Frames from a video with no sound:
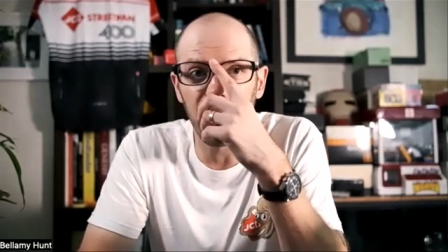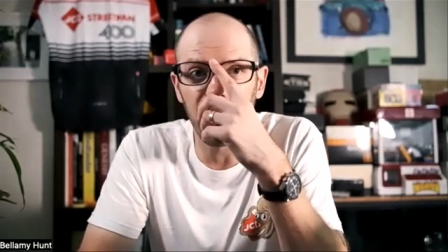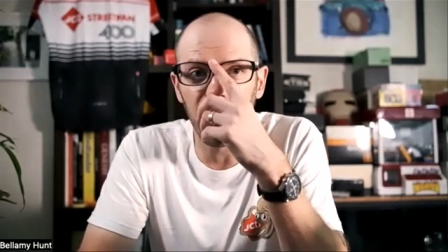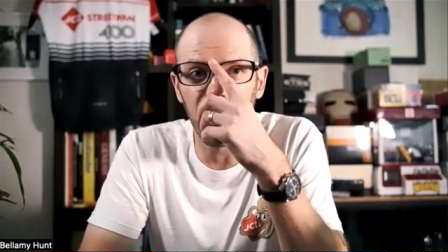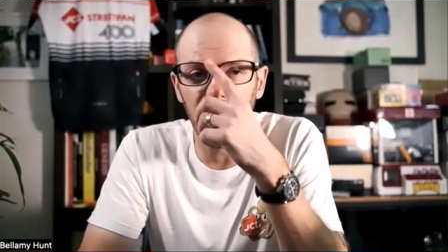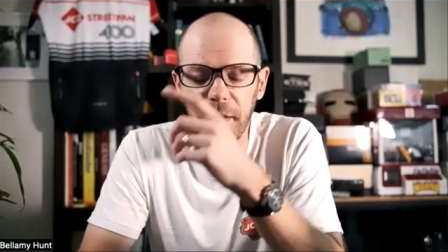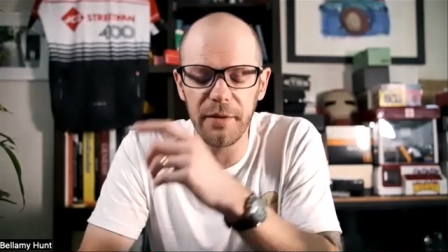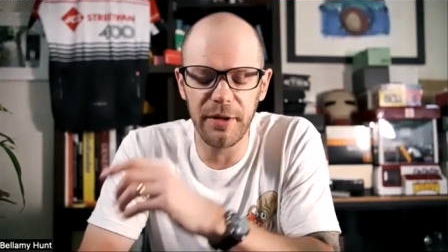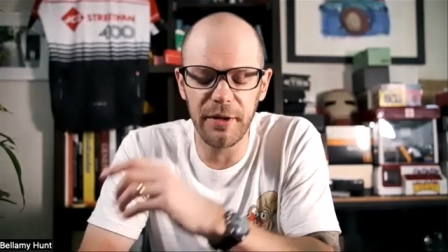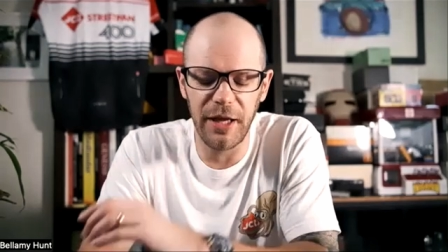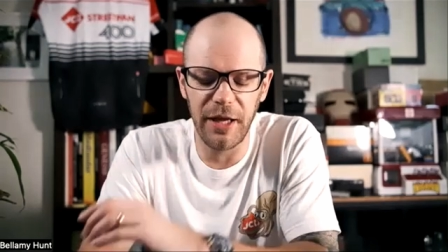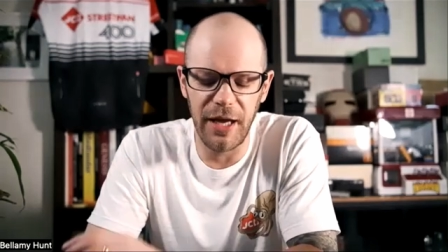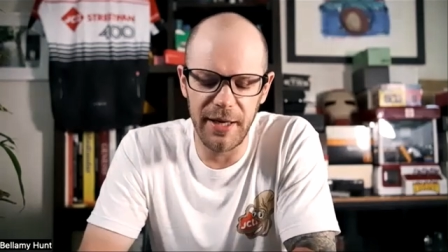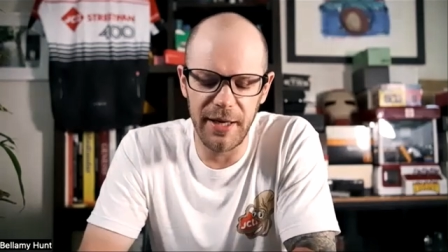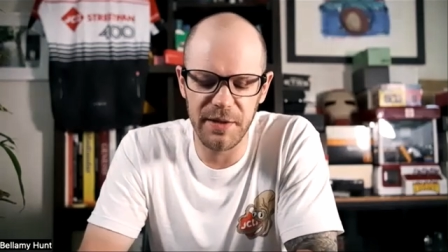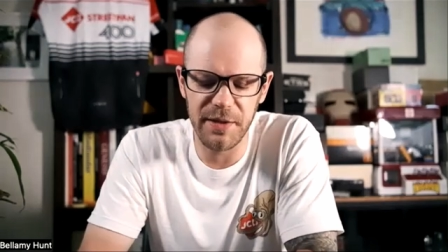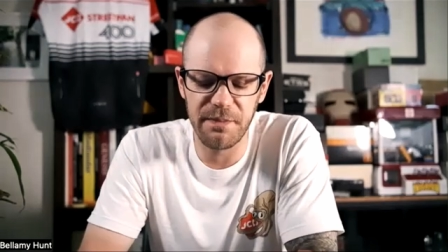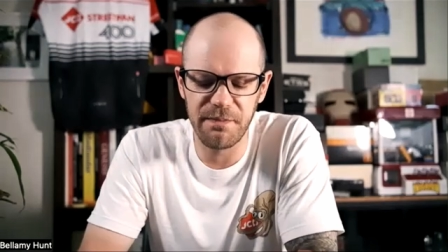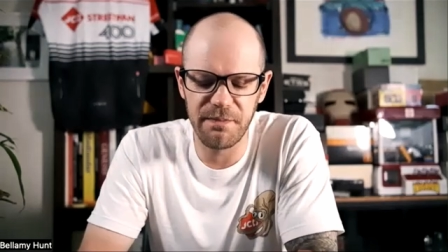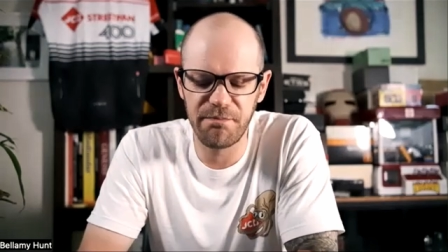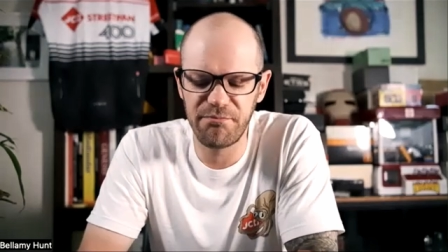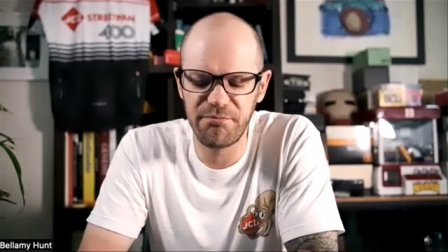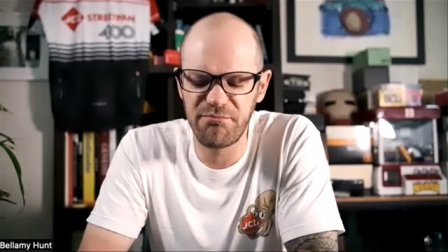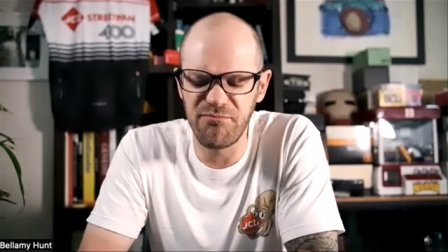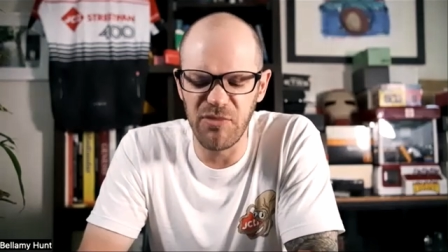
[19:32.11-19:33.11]
But there's
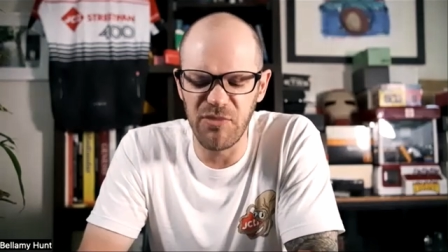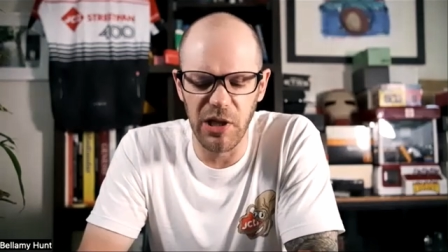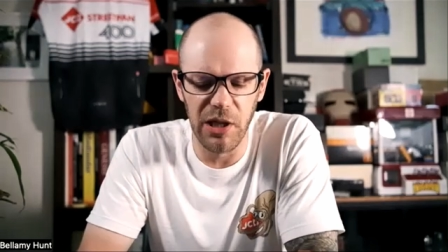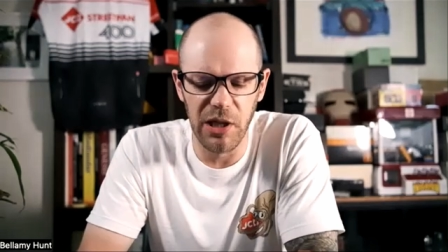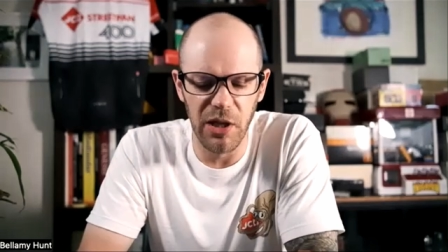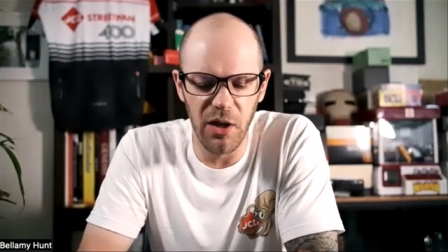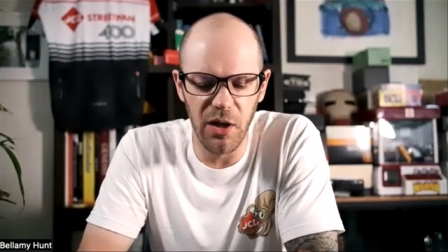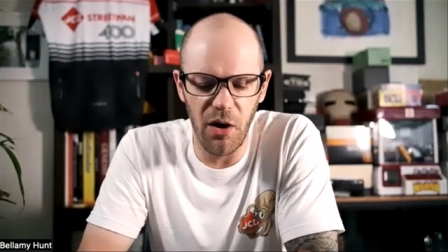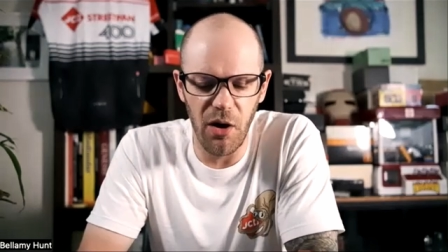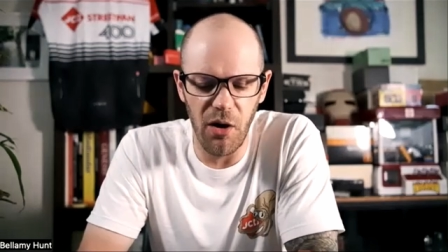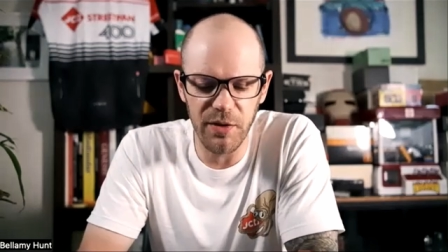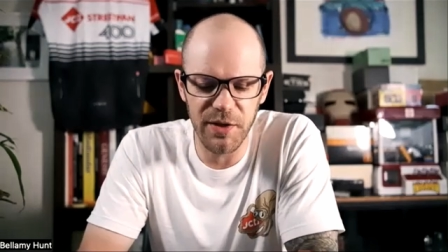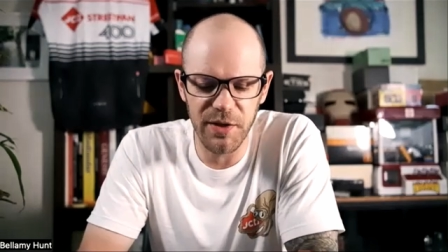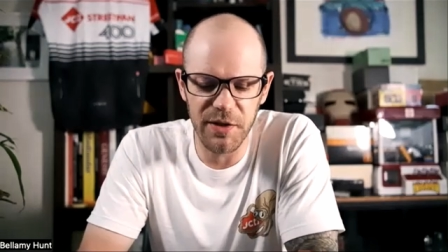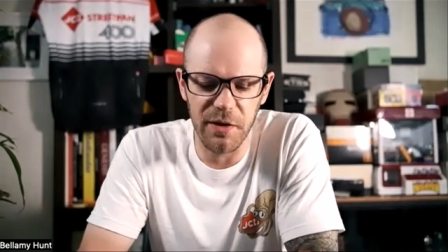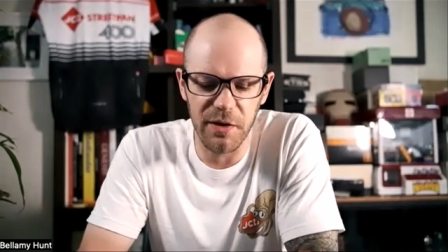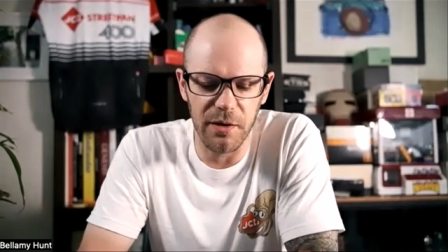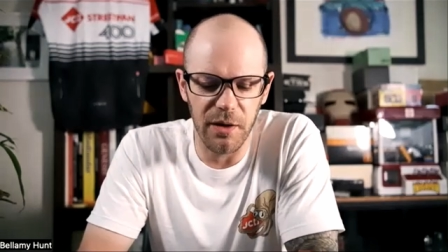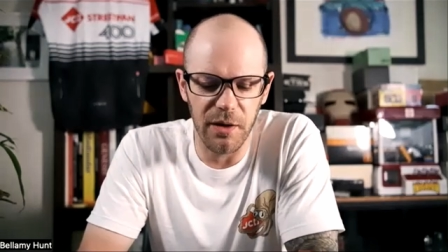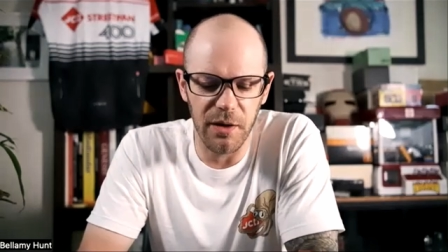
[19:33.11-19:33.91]
lots and